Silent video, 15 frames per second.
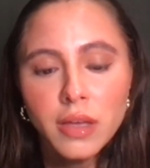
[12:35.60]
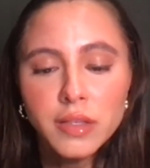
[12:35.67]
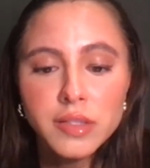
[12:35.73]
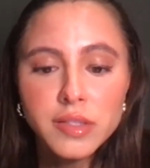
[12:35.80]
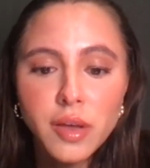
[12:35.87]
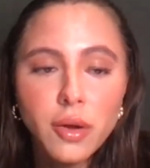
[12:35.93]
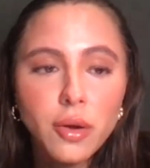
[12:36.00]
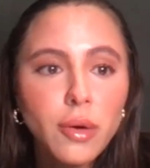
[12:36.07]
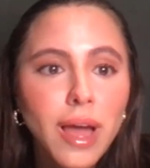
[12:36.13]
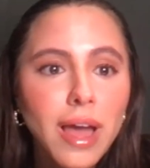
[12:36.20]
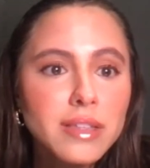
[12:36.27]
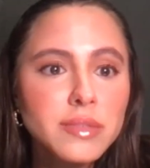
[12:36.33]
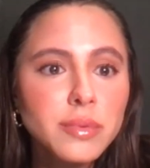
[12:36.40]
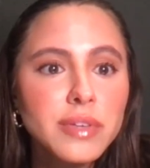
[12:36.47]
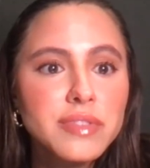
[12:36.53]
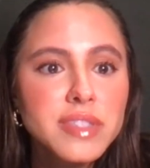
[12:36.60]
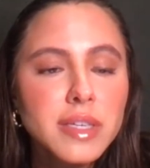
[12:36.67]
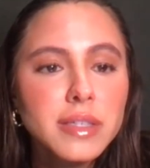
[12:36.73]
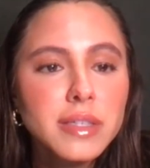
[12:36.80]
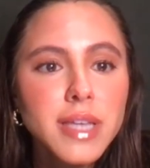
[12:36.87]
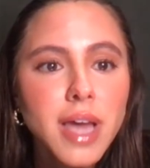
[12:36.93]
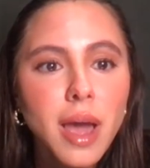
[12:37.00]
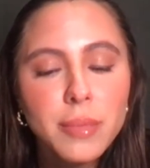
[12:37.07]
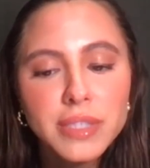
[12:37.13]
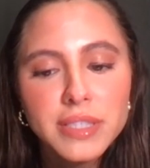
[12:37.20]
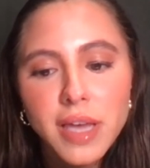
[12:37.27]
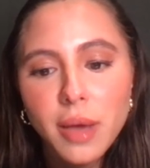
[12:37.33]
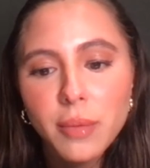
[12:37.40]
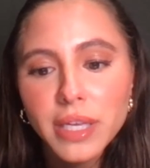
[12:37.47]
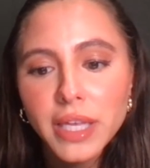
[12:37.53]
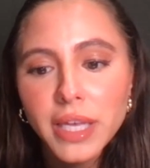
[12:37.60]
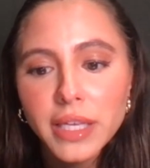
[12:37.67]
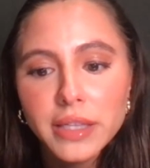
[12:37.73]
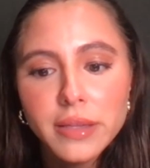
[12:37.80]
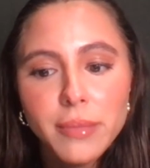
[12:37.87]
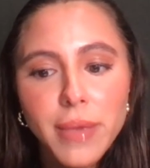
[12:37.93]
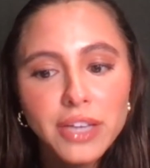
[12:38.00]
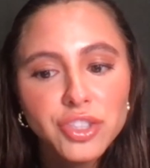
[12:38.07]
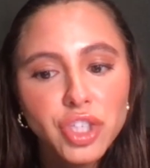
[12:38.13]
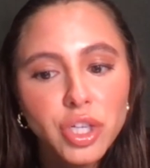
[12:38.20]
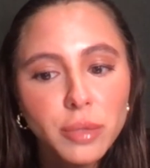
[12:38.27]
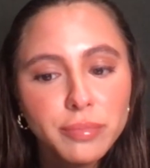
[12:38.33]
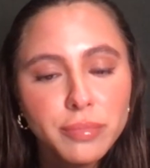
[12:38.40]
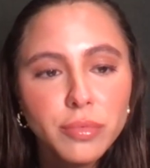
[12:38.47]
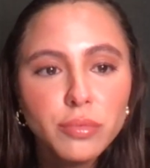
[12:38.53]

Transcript: So, as we've seen time and time again, the matchup